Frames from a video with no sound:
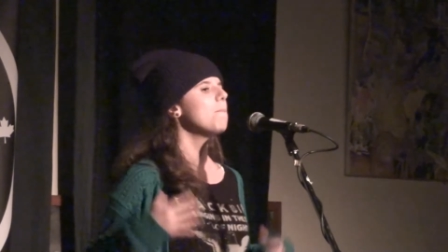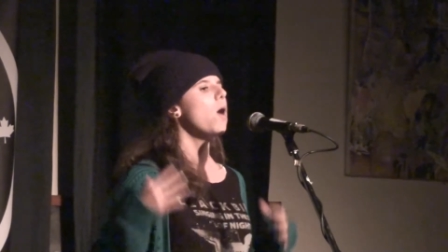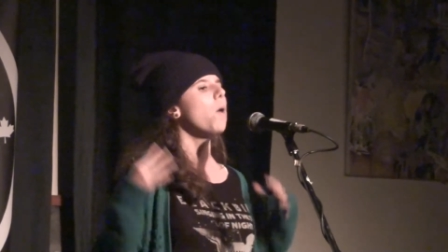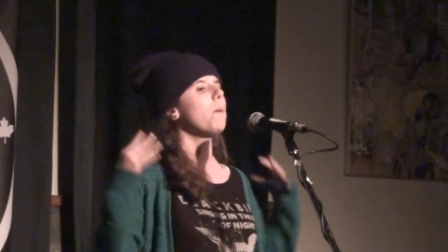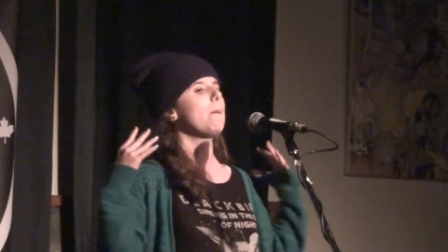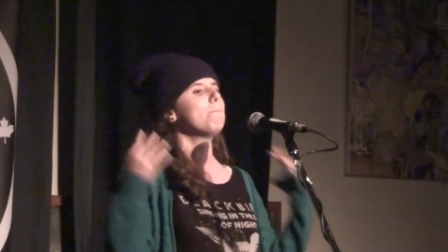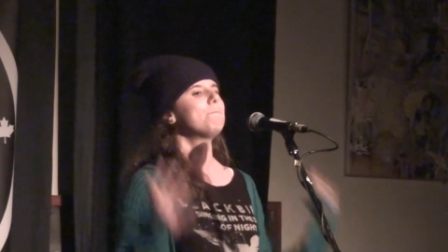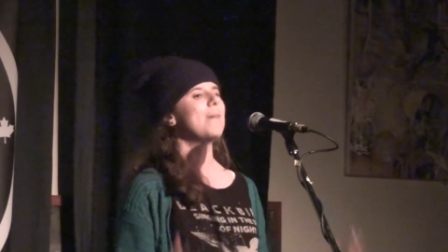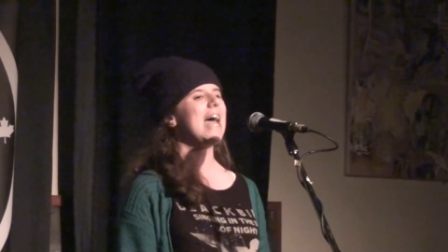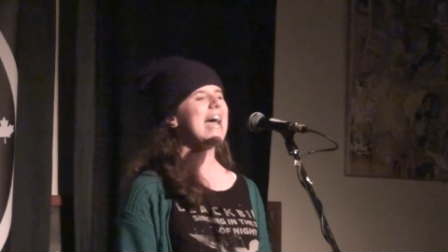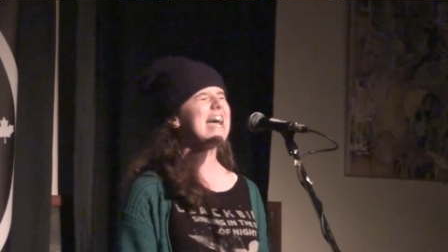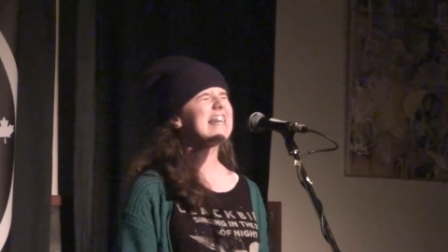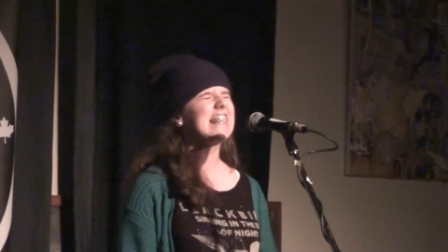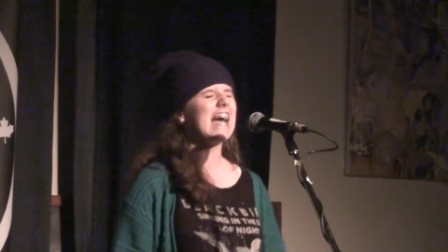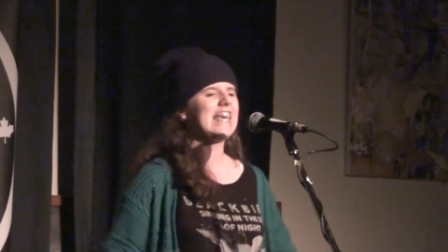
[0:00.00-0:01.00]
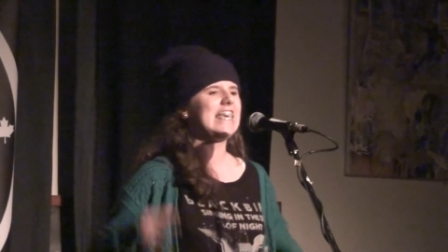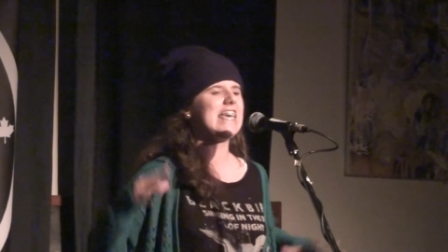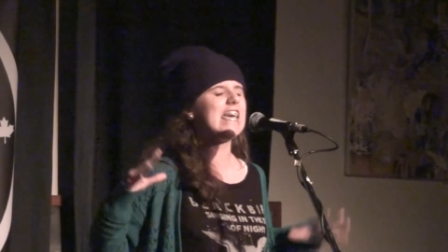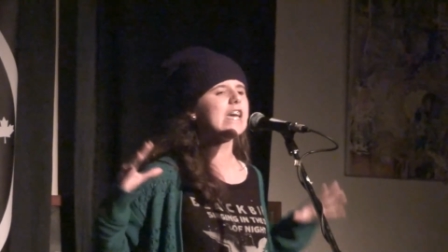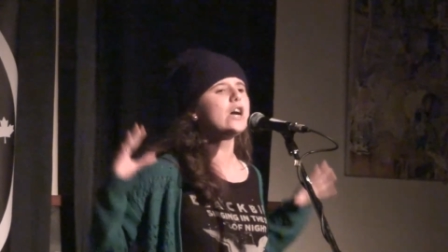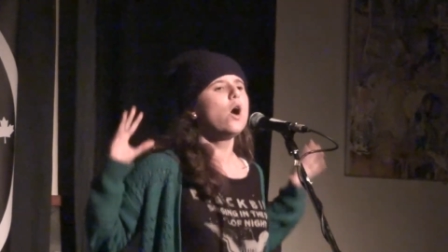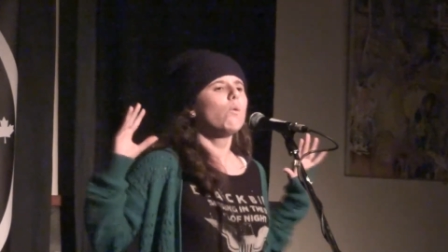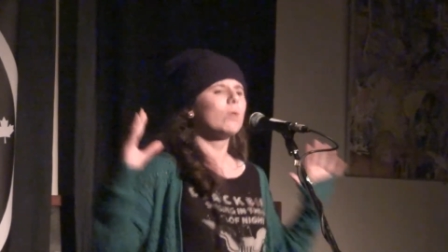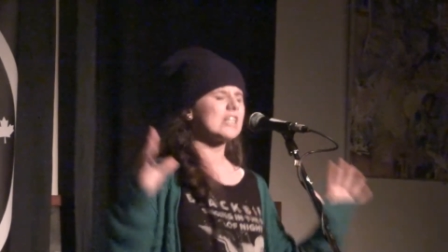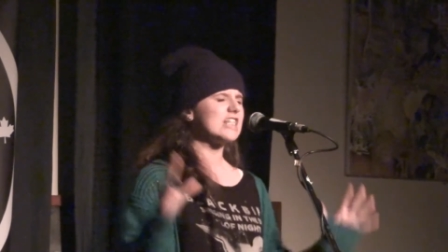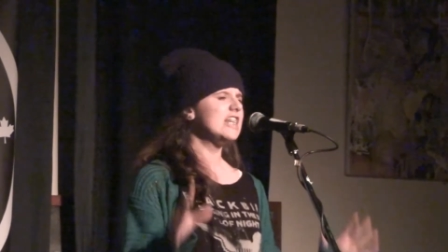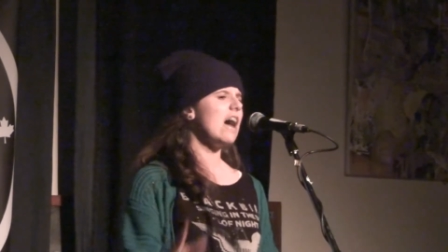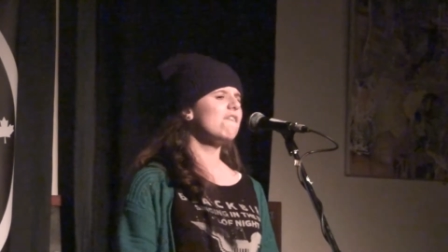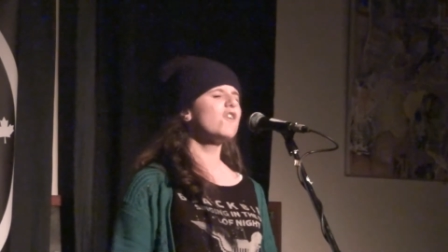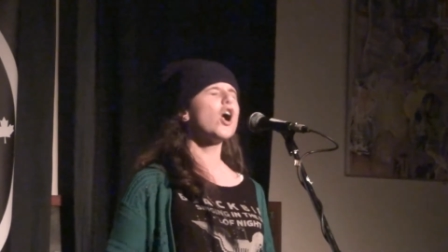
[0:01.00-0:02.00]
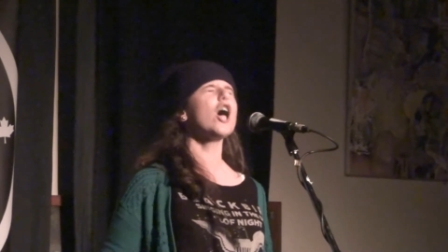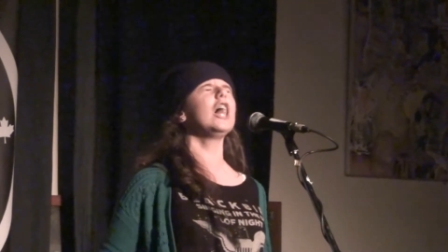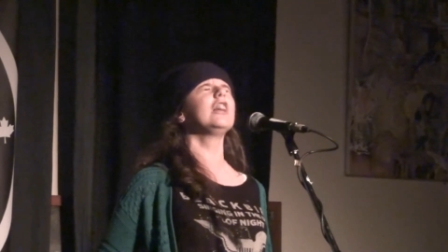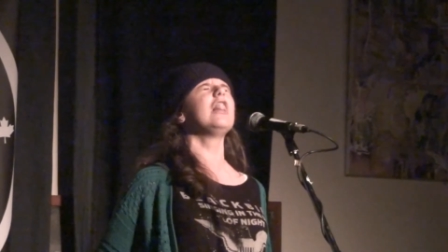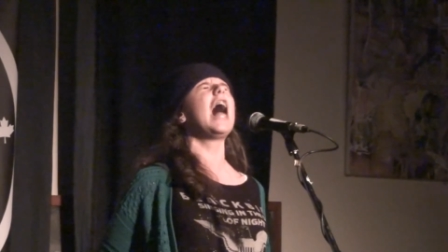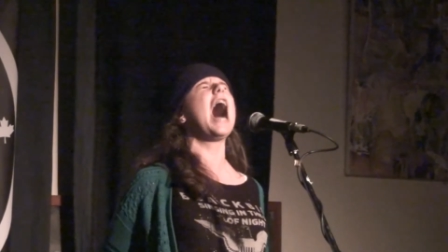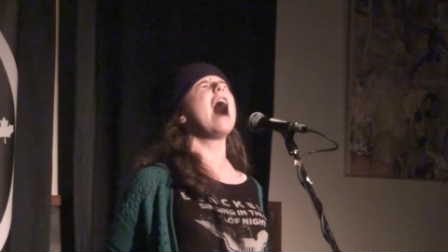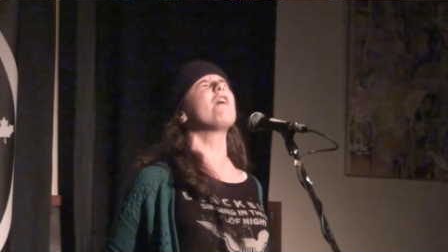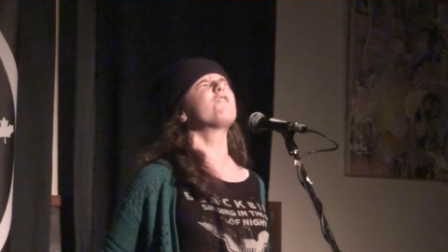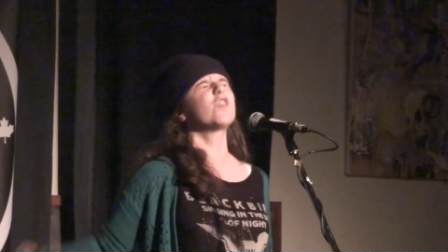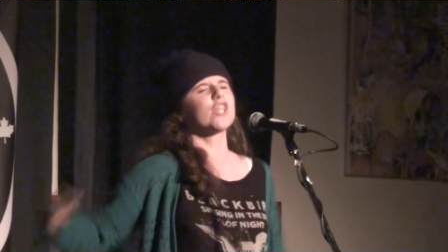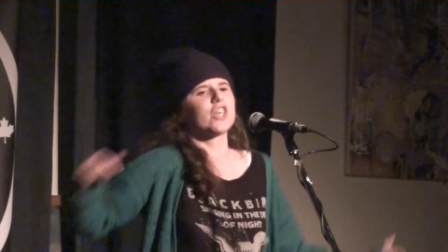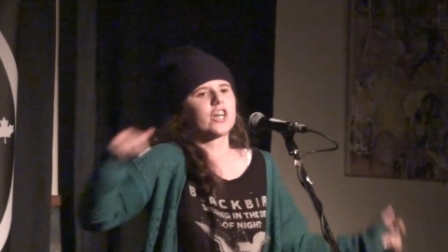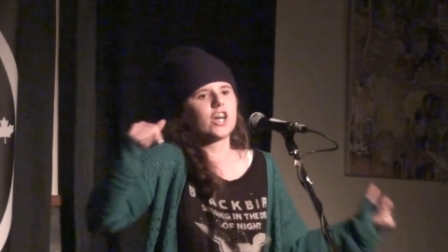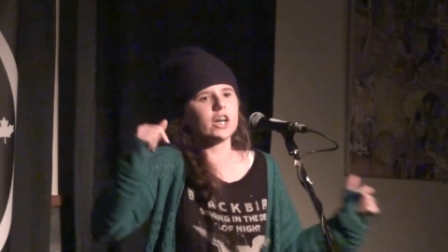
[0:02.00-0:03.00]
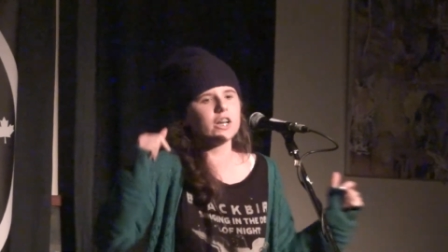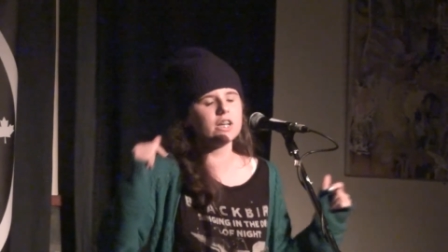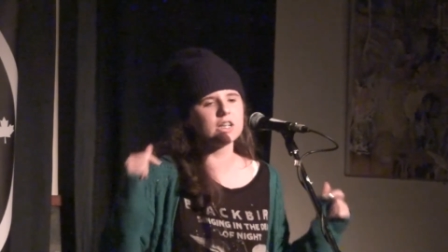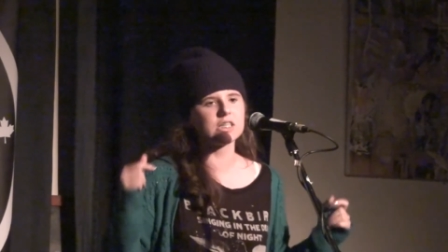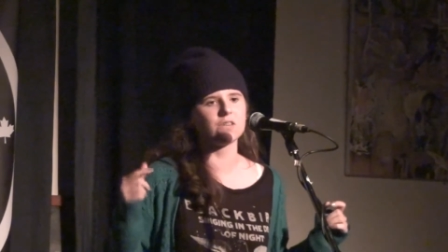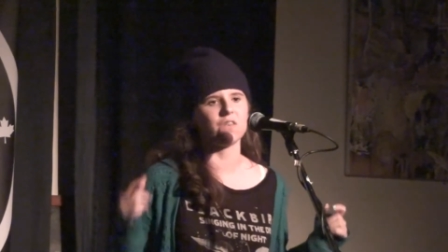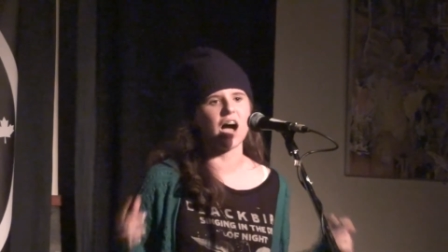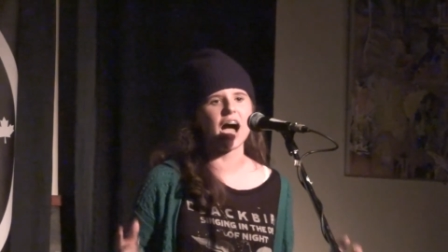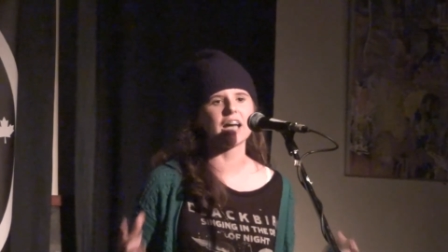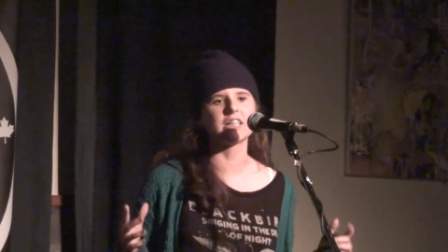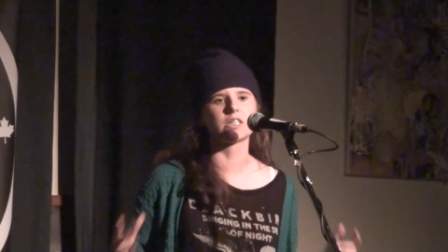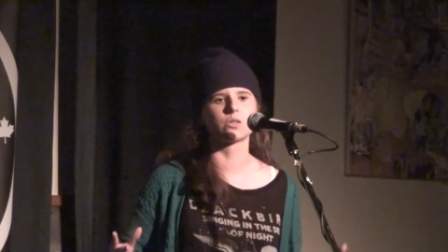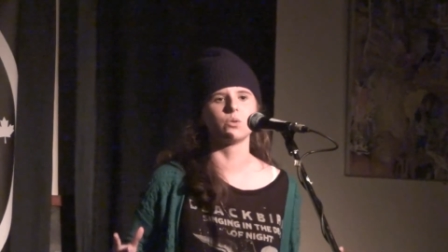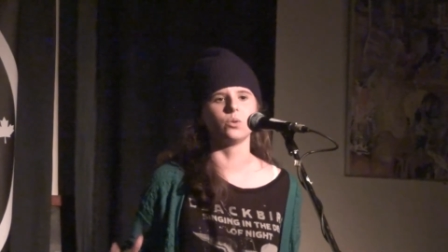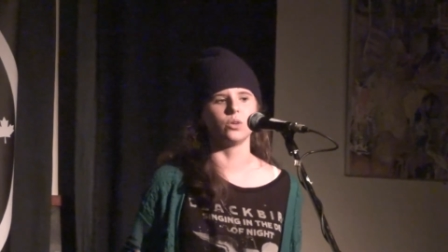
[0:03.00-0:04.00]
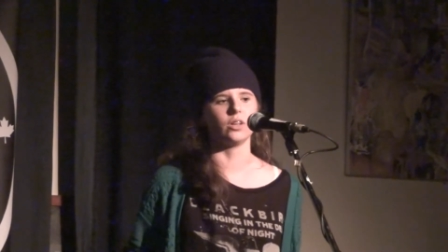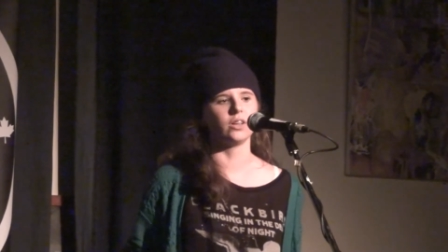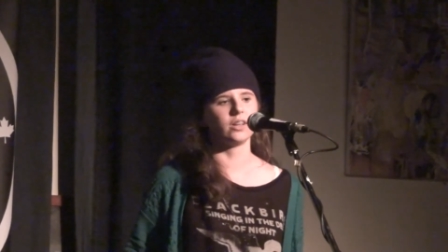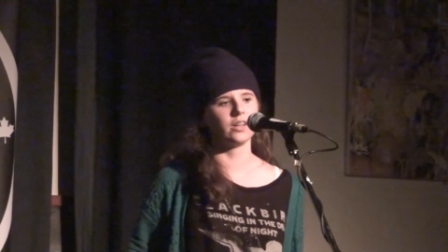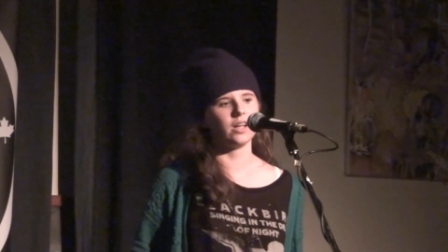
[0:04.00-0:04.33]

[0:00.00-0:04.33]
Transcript: come home and beg that he was never alive for the goodness of high school.